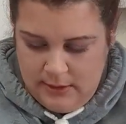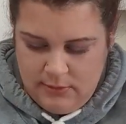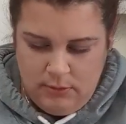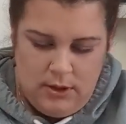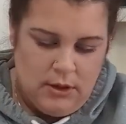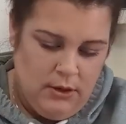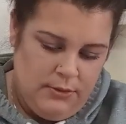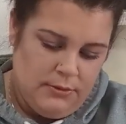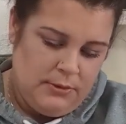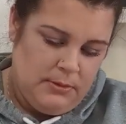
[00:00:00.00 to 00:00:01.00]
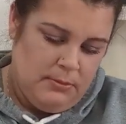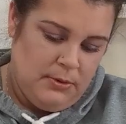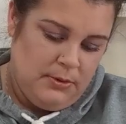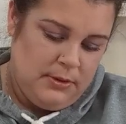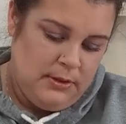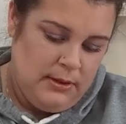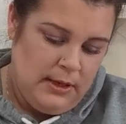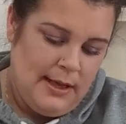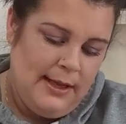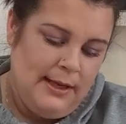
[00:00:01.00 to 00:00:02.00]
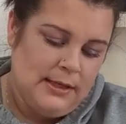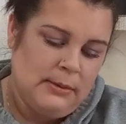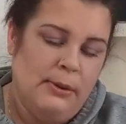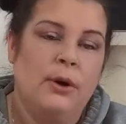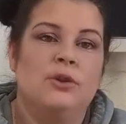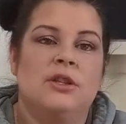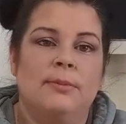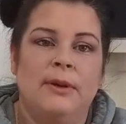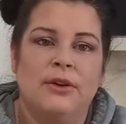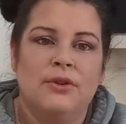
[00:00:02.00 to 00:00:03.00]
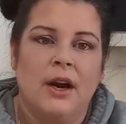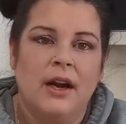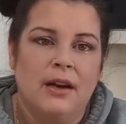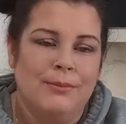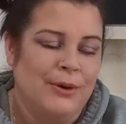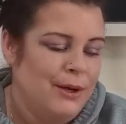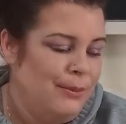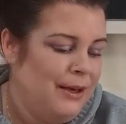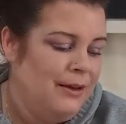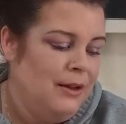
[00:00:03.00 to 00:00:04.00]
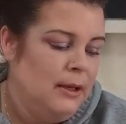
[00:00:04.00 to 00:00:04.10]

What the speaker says: What are those symbols? I think it's supposed to be a dragon, but I mean,